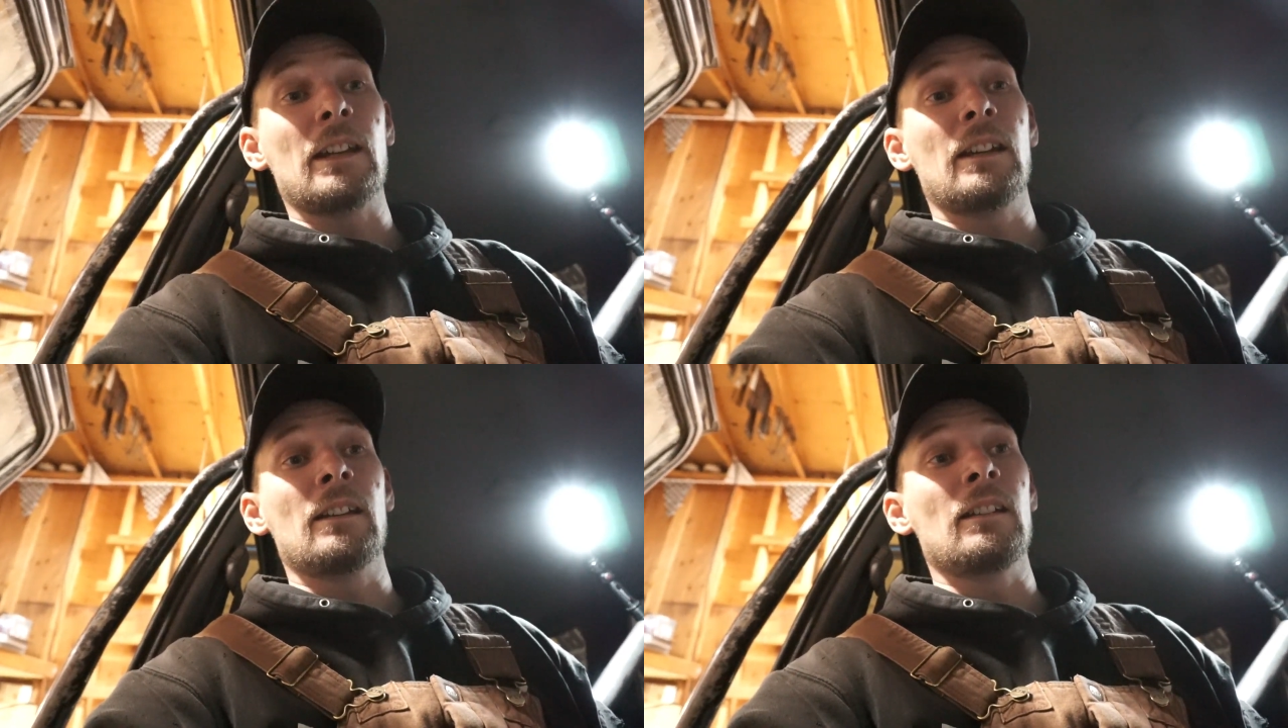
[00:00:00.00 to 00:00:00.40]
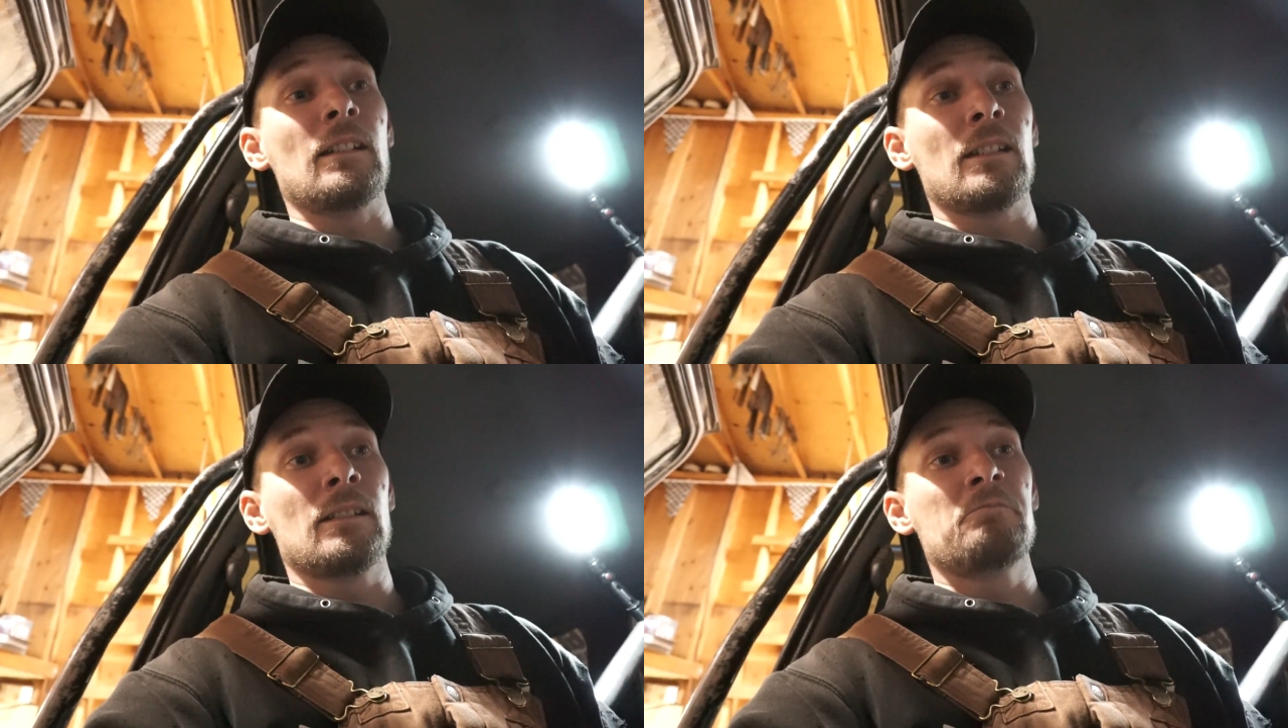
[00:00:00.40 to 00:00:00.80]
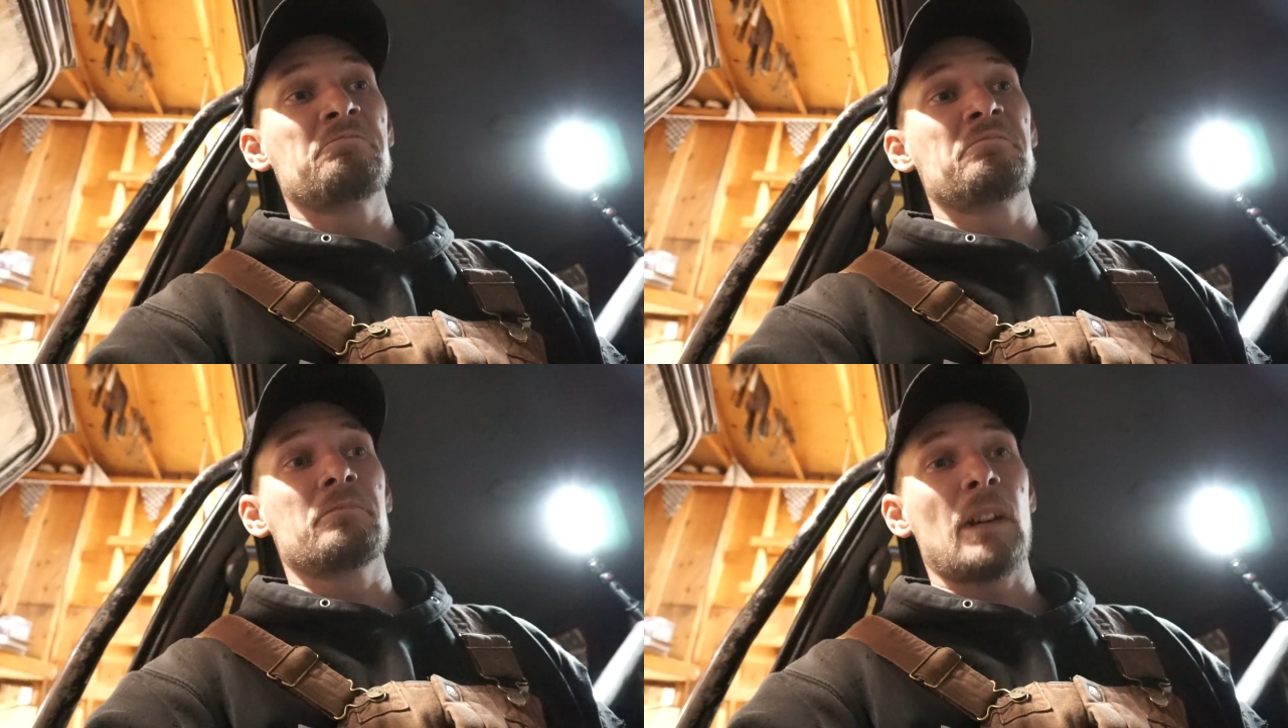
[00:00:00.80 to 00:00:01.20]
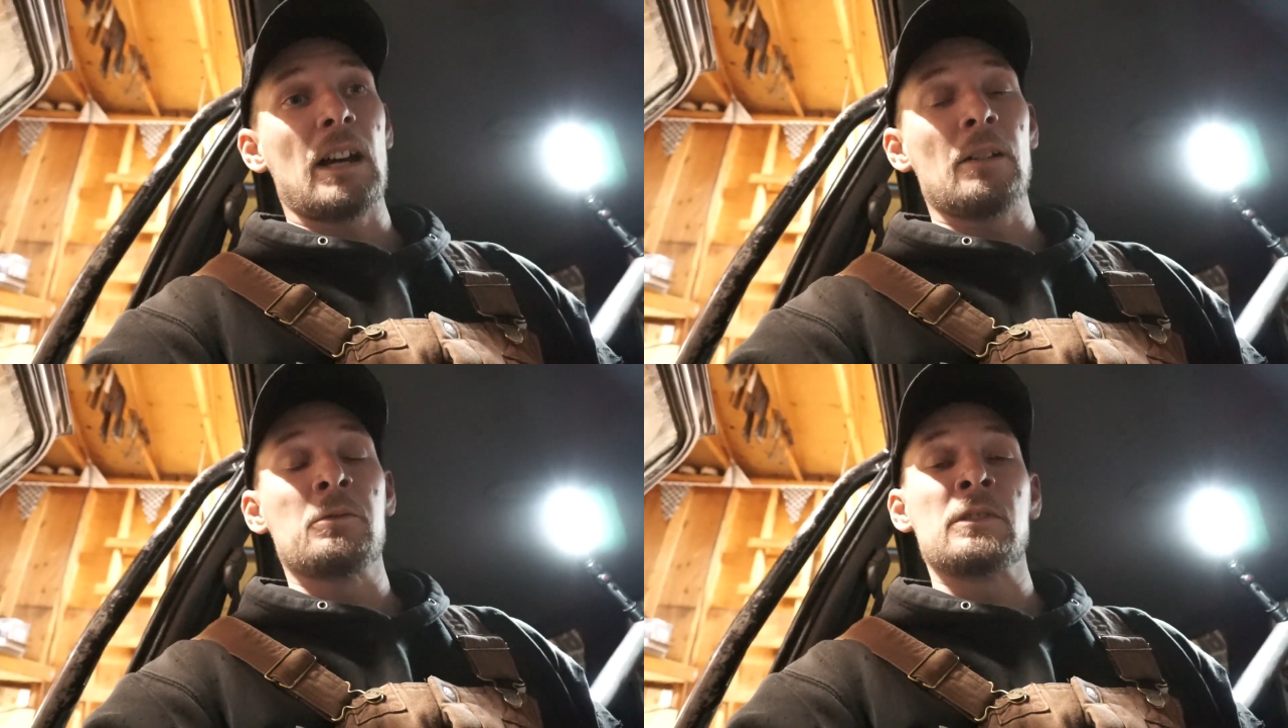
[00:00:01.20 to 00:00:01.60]
and
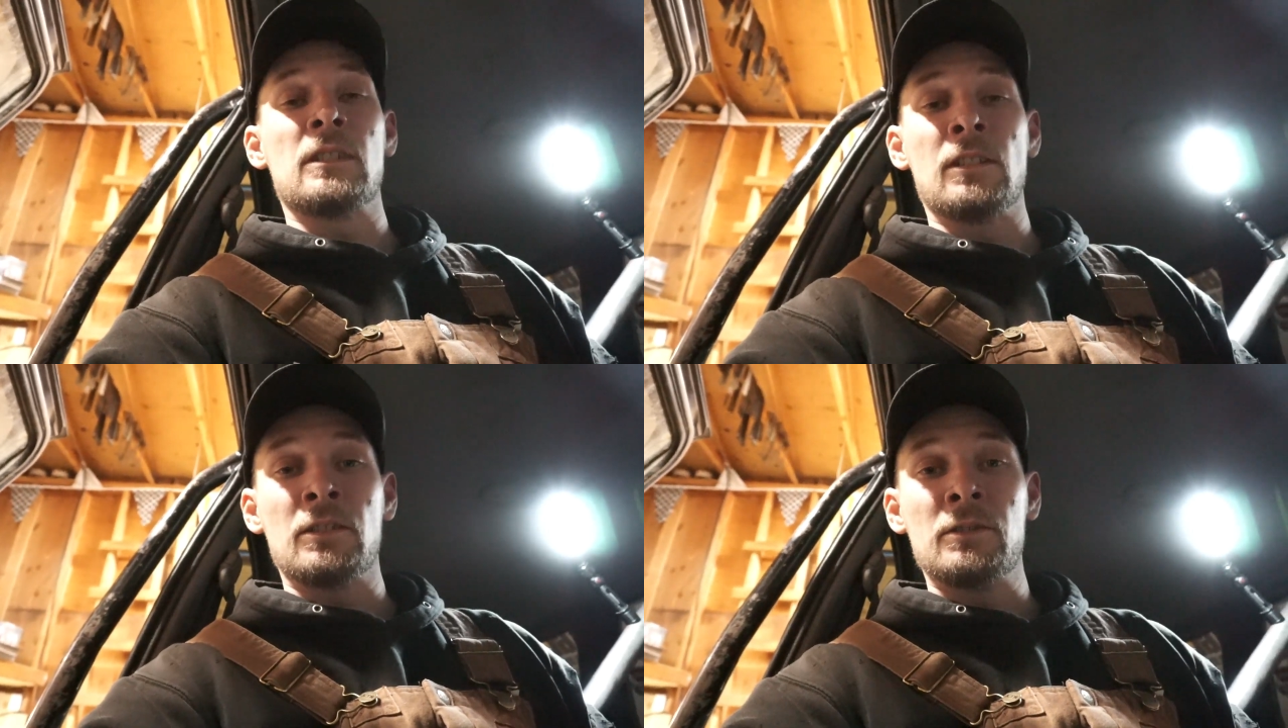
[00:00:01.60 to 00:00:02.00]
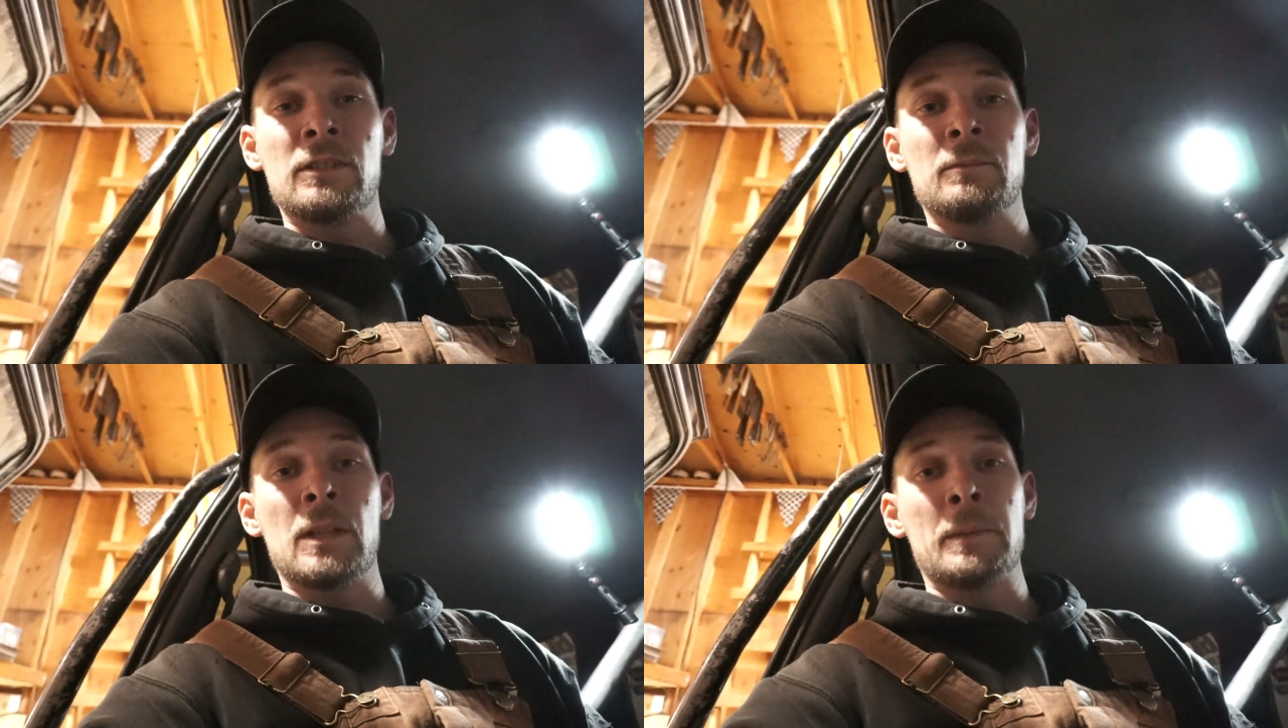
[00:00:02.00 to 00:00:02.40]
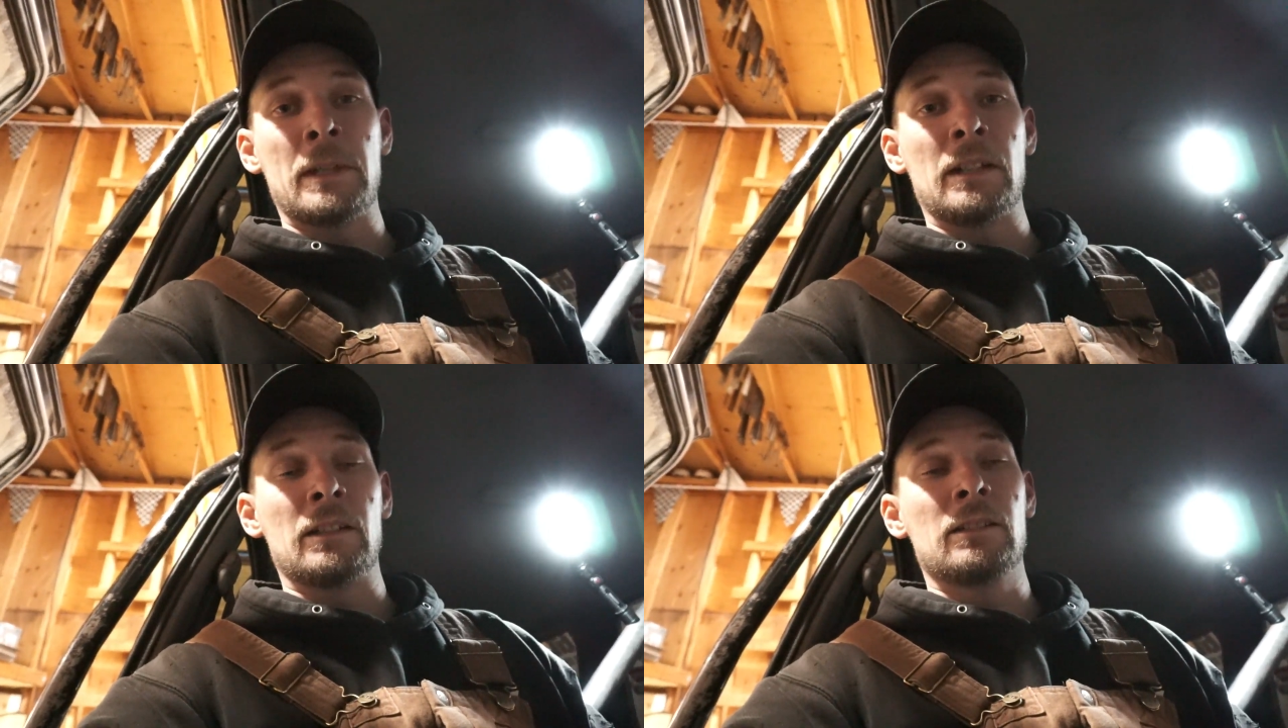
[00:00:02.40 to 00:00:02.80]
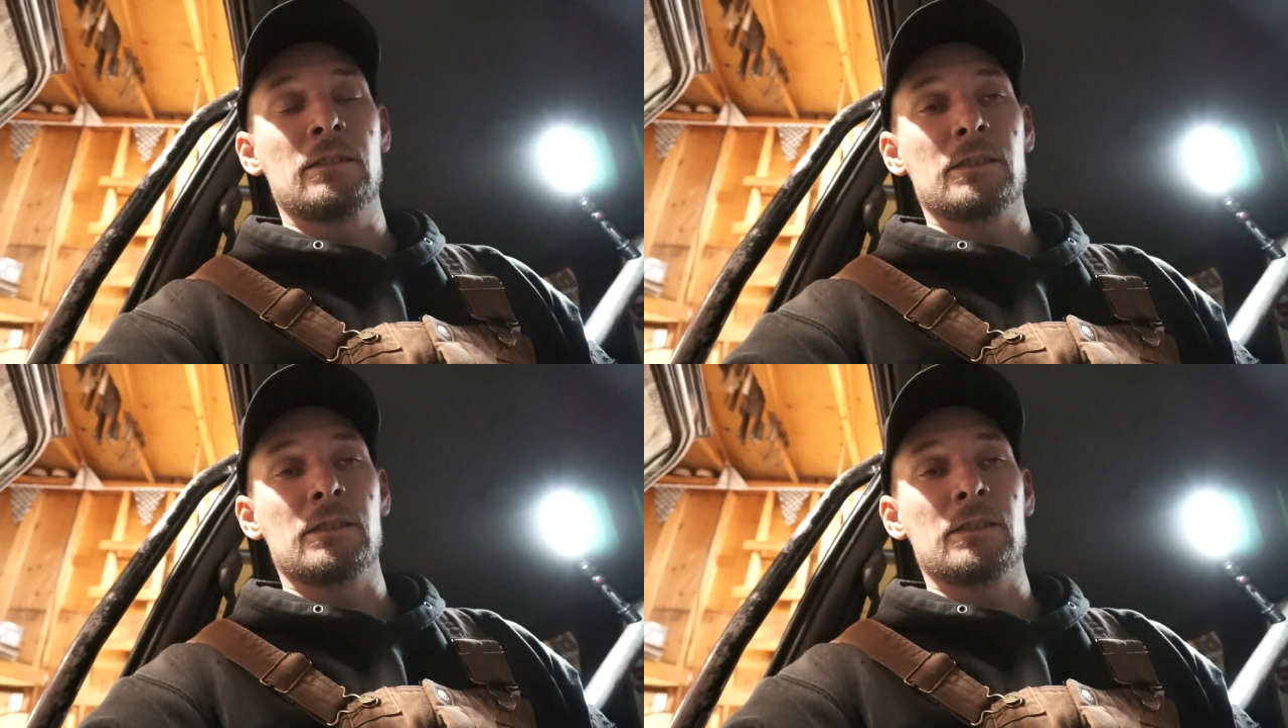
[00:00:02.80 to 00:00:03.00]
I was losing my mind.